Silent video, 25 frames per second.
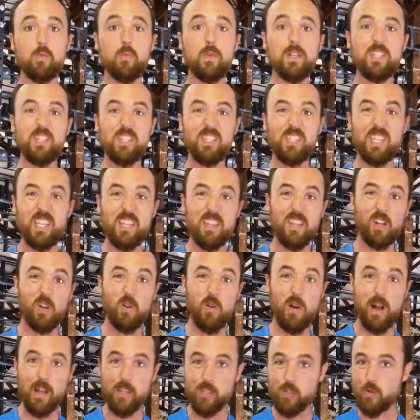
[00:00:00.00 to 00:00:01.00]
we just see the
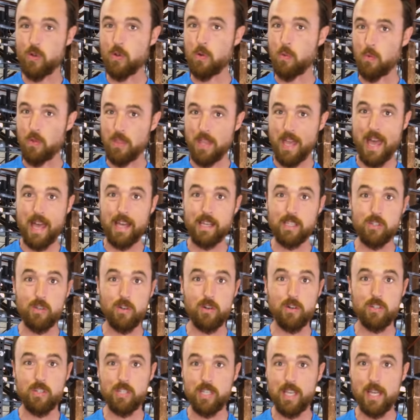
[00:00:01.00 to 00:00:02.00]
cross training with the X on
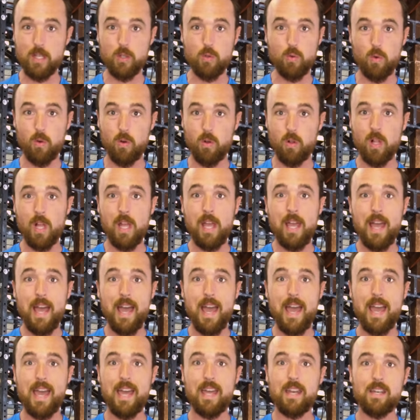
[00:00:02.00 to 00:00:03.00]
our schedule
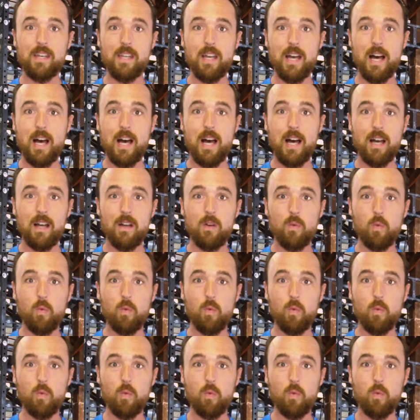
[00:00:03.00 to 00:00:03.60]
and uh,